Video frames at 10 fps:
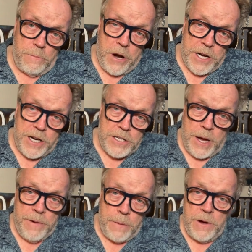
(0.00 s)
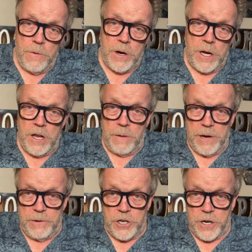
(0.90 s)
projects I might be working on,
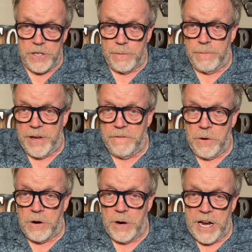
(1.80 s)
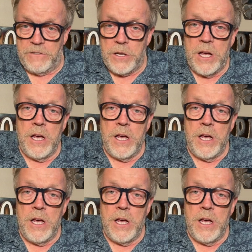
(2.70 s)
maybe share some of my photographs.